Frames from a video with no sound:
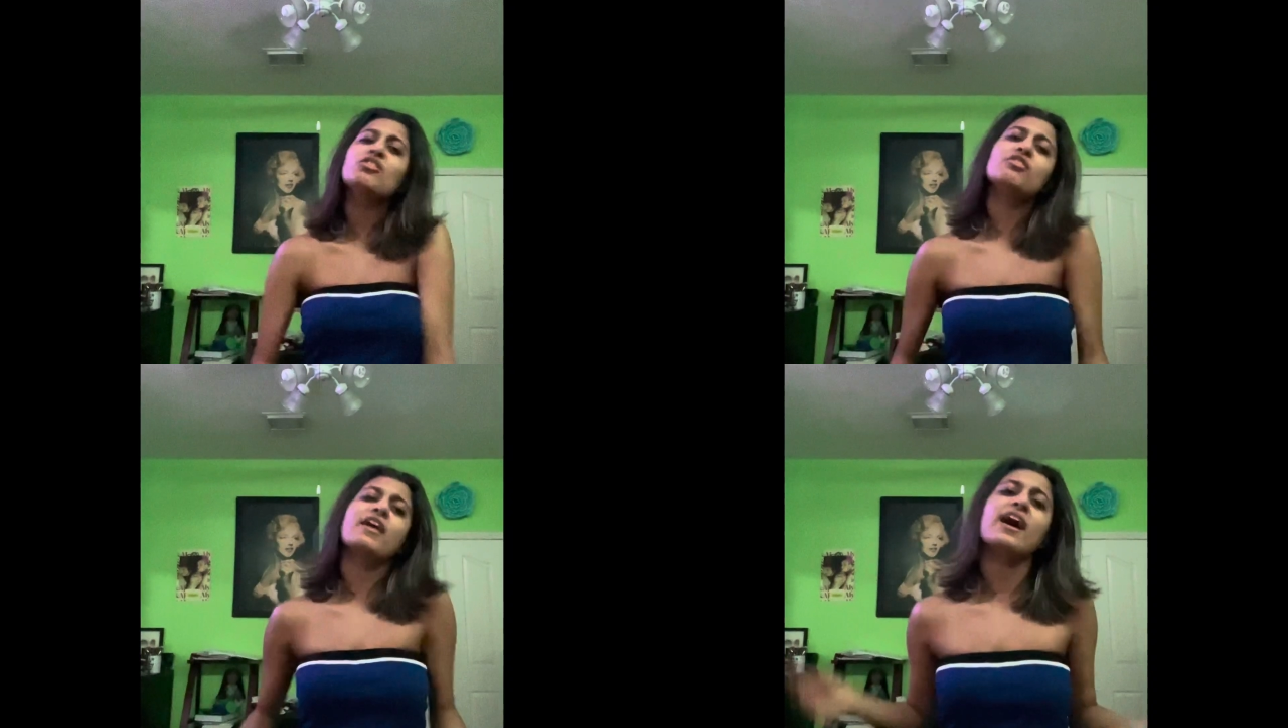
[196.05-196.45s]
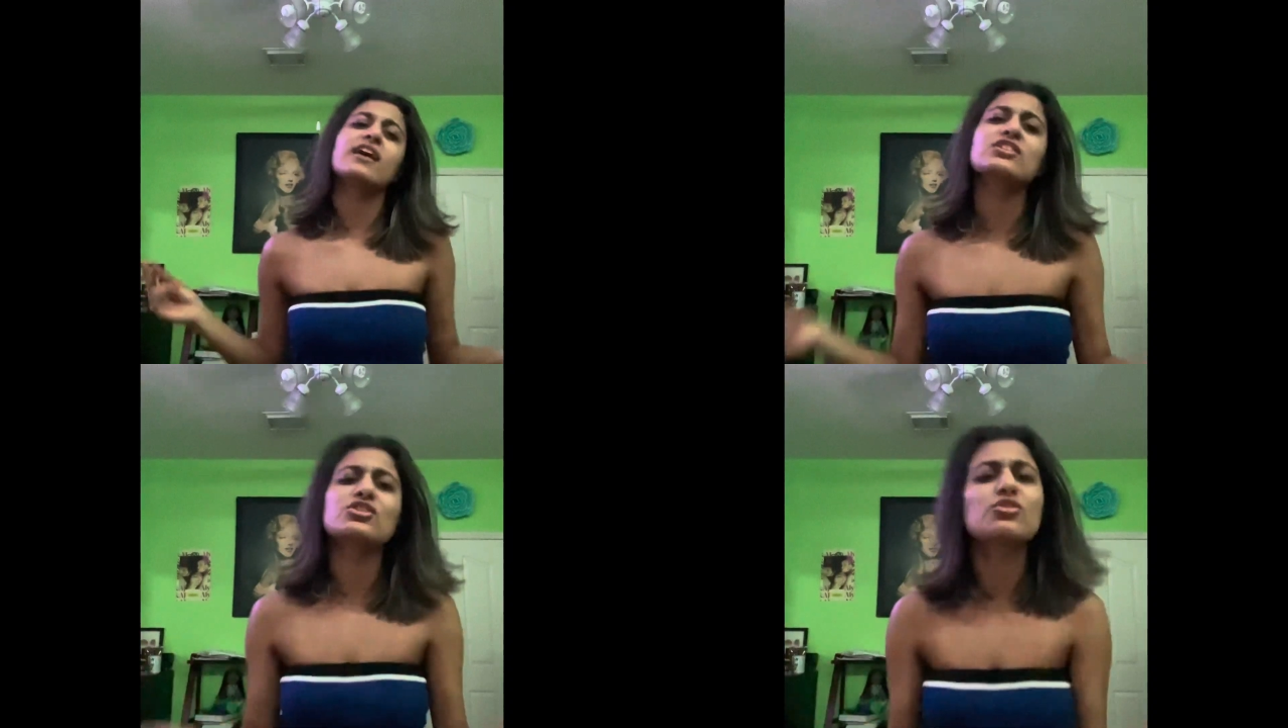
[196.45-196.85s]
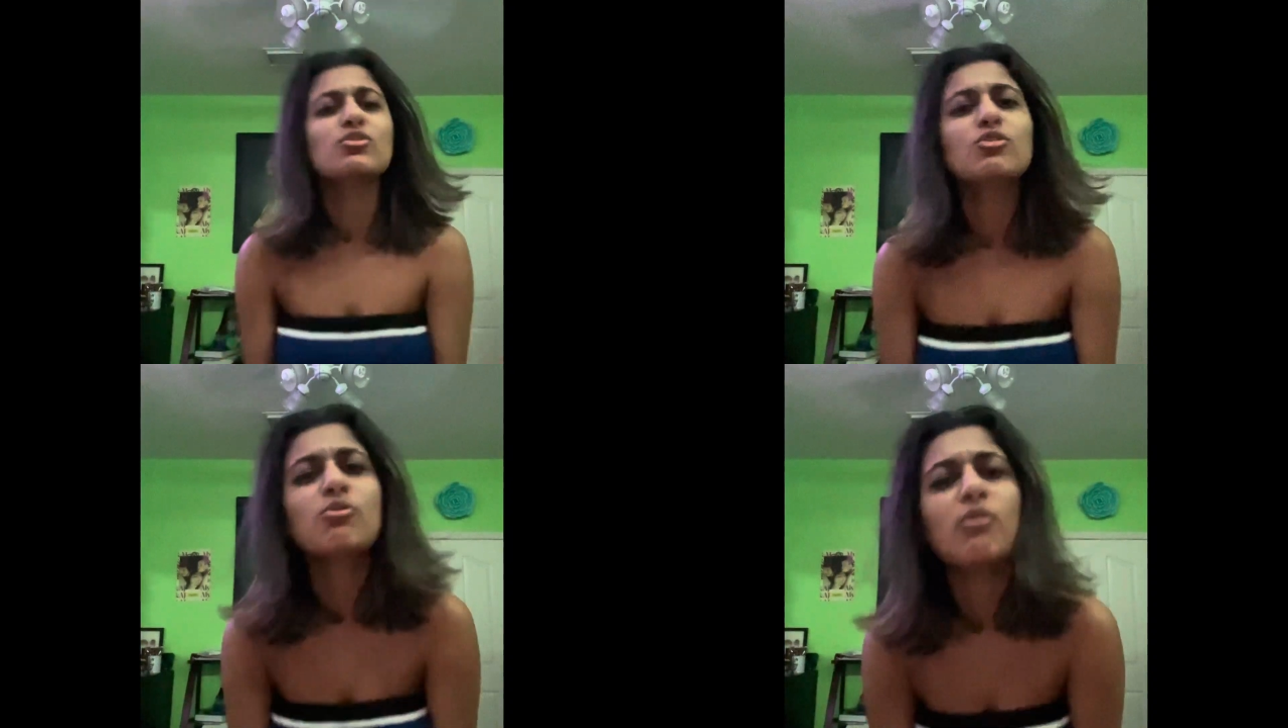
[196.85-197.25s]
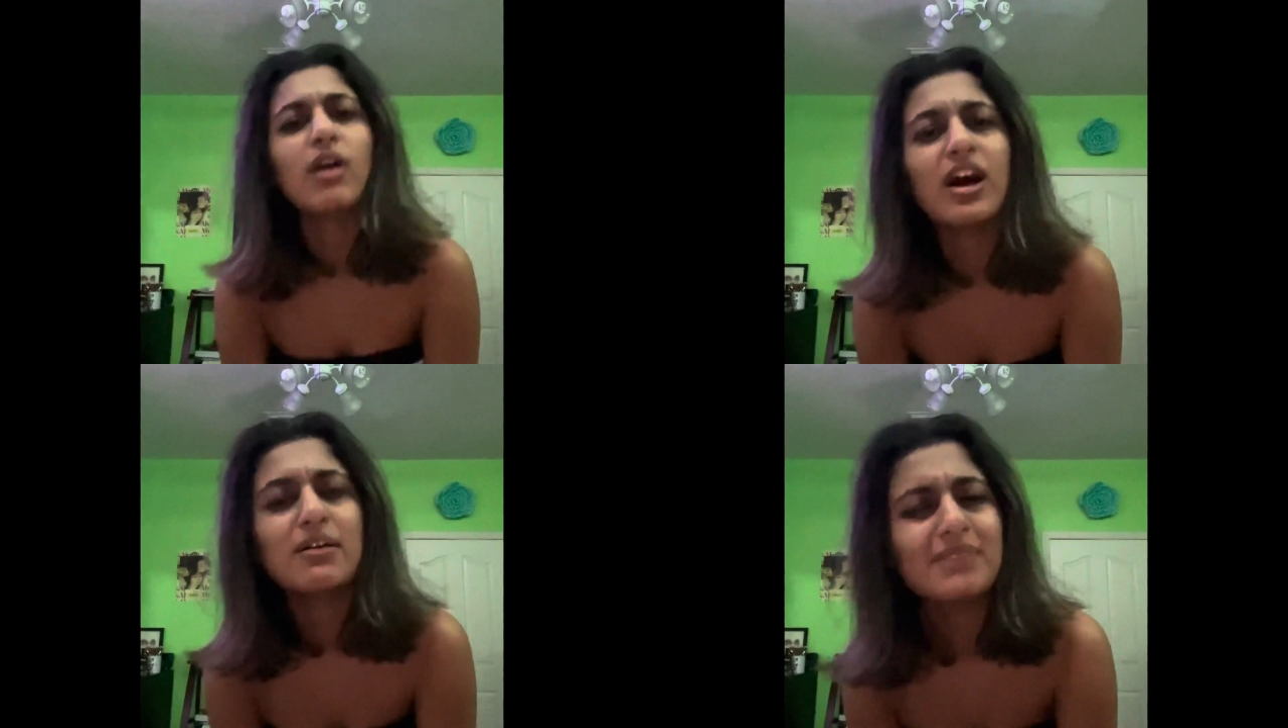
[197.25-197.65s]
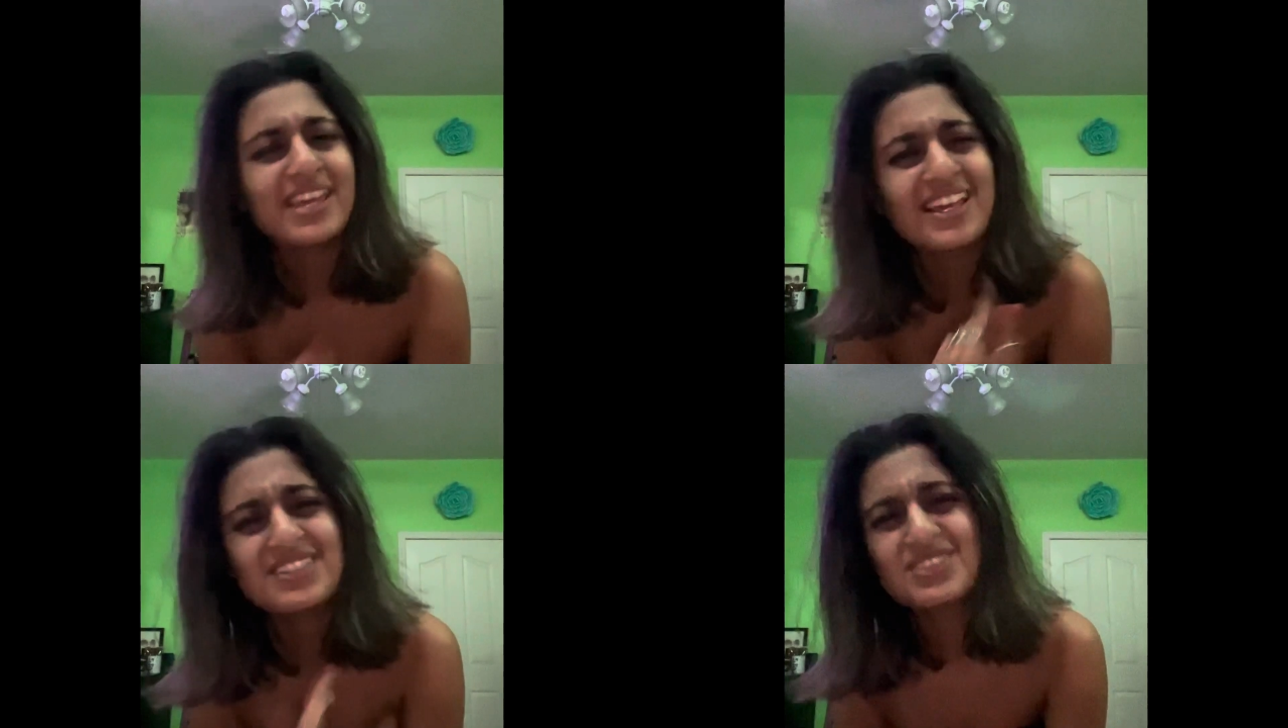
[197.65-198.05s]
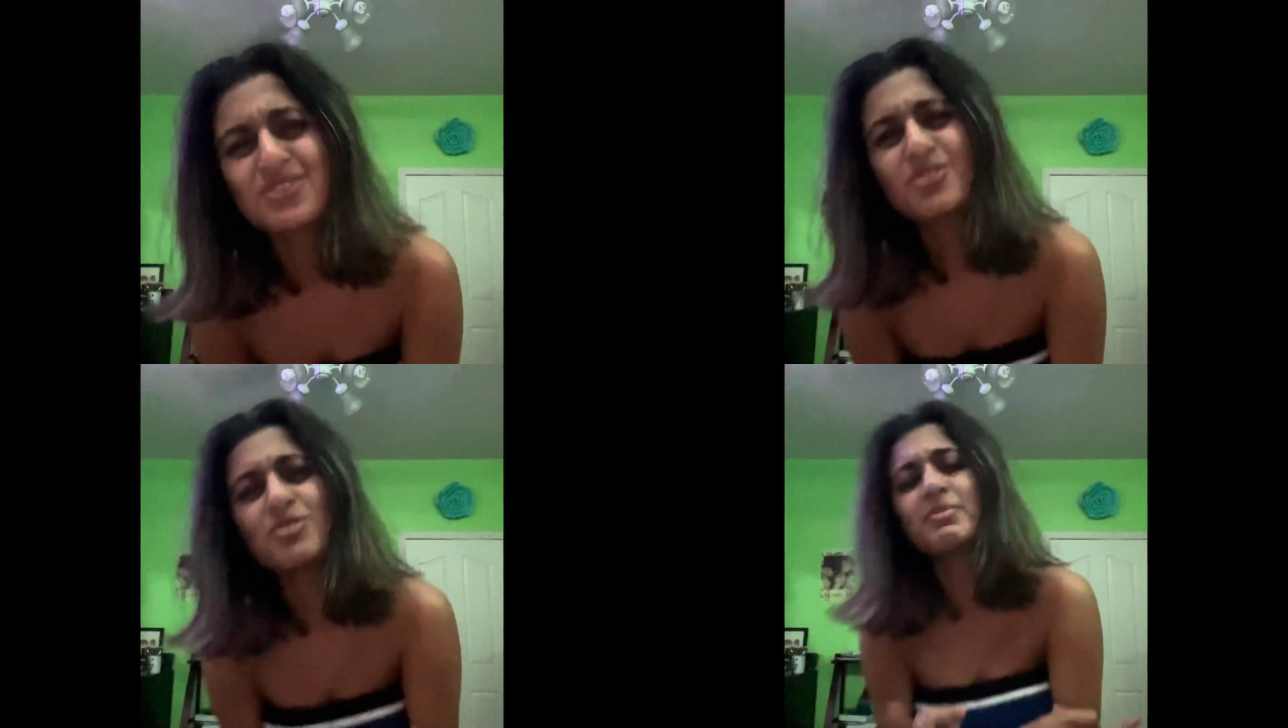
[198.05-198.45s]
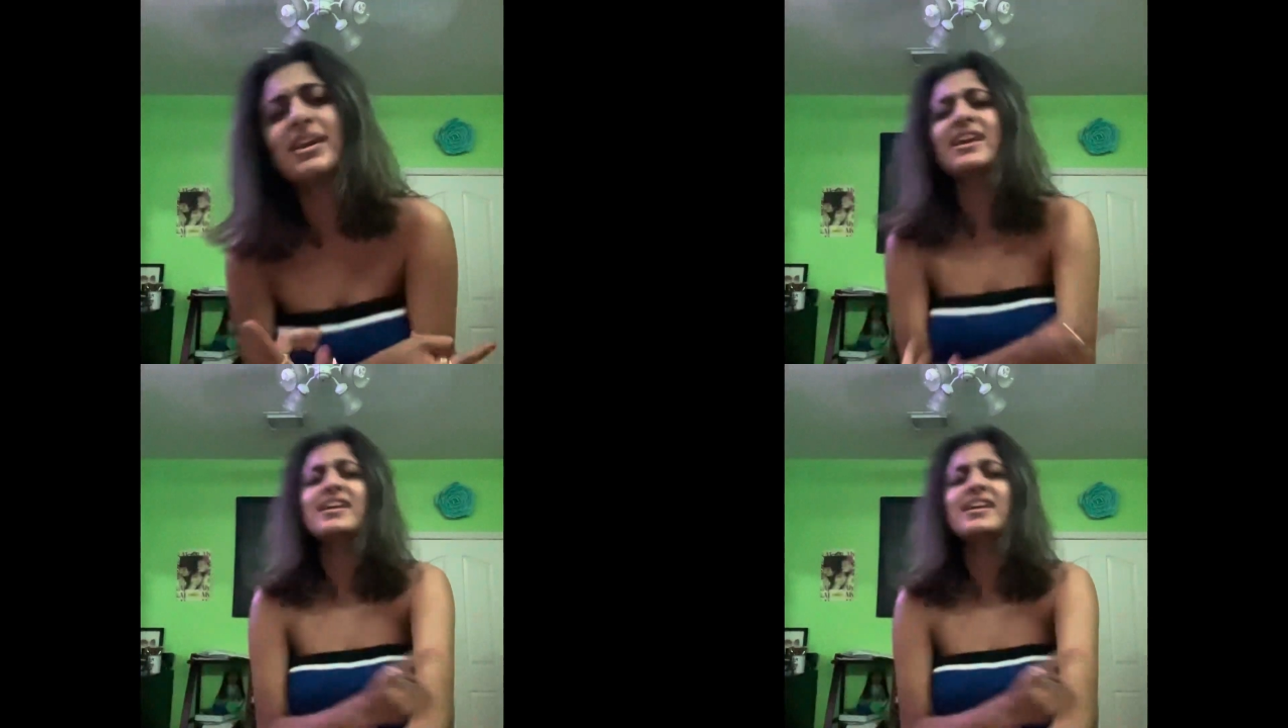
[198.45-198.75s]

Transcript: that you want me to be,